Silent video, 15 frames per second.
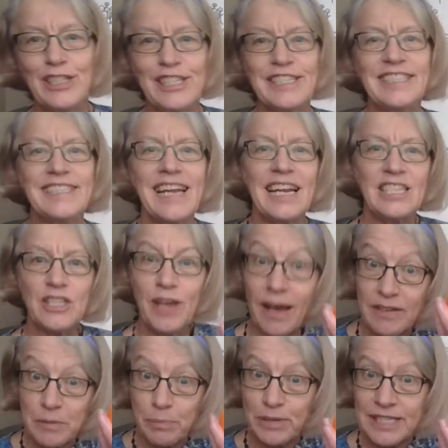instead, so you
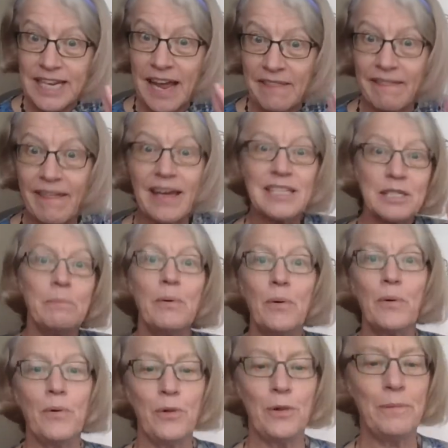have to pretend that's a
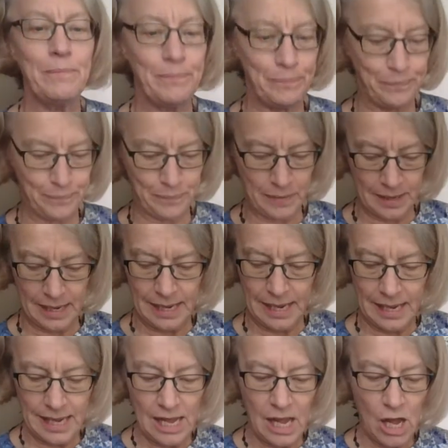ball.
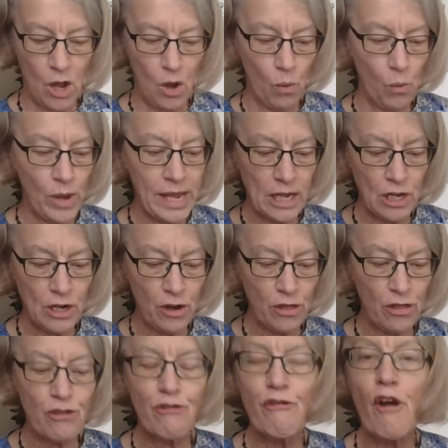We can
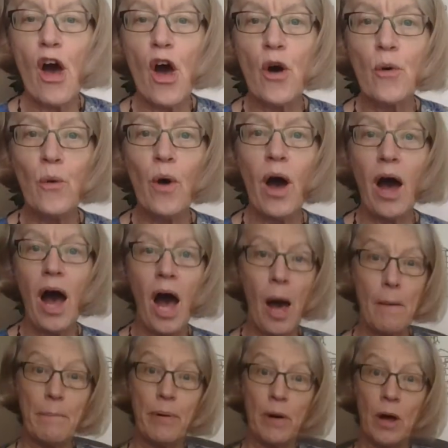throw
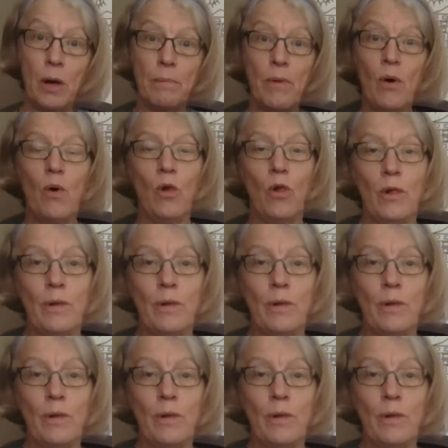up a ball.